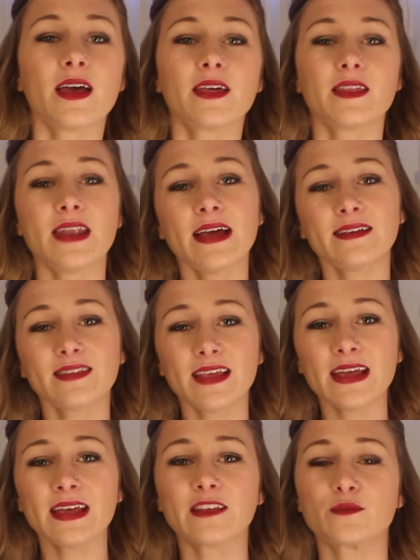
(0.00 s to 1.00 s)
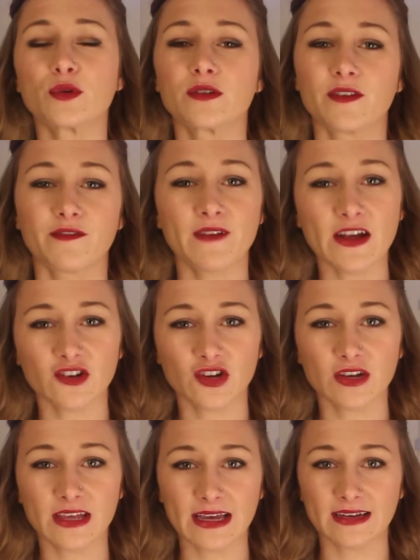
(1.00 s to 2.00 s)
The next thing is more of a
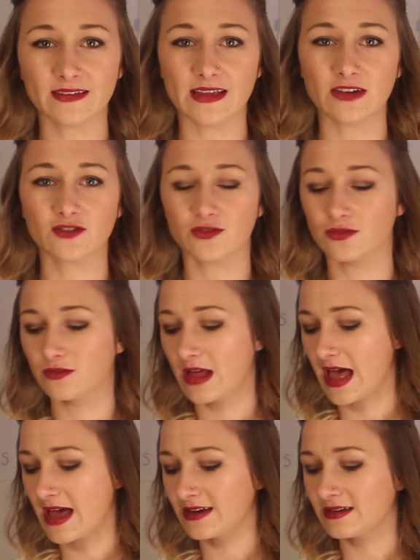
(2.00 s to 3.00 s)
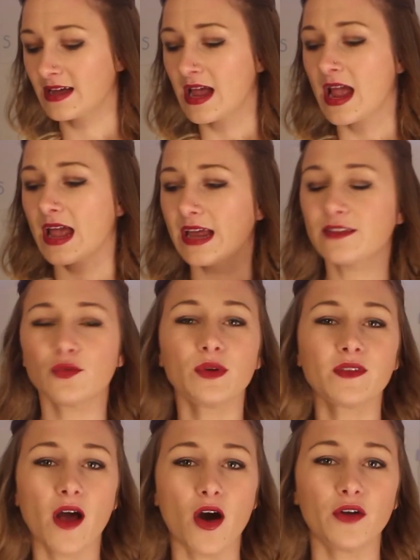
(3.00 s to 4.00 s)
fashion geared essential, and it's
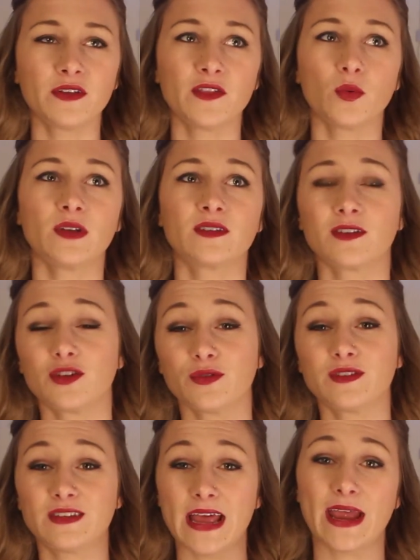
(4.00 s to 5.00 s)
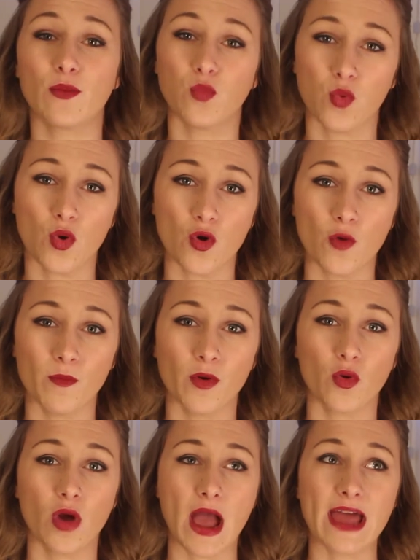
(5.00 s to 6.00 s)
always hard in the winter to stay warm
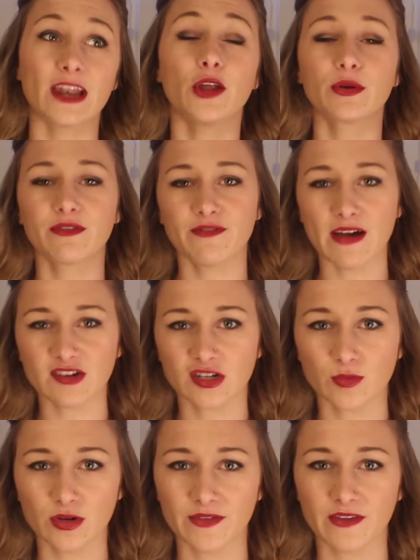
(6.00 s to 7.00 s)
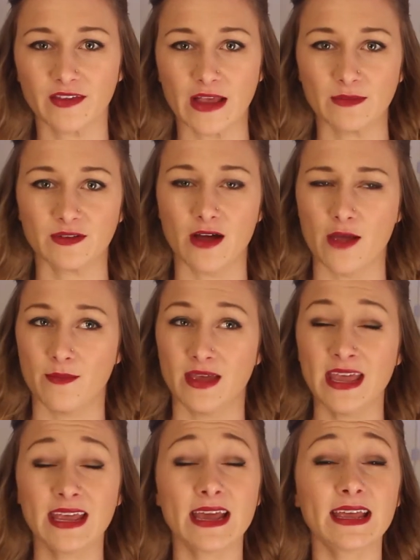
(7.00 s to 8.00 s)
and look fashionable at the same time.
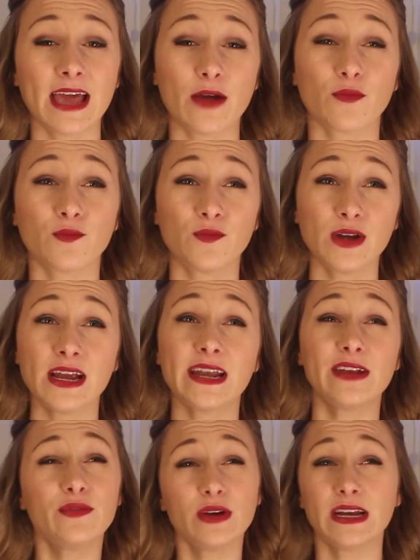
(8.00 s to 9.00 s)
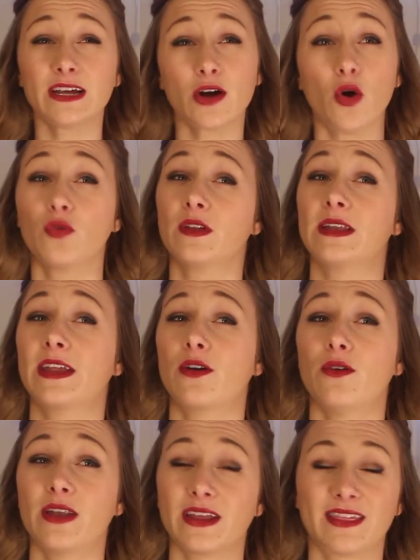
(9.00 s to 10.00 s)
It can get really cold in
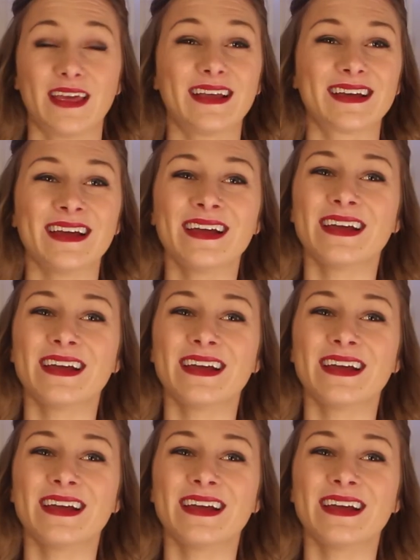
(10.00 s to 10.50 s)
Lyon, and I think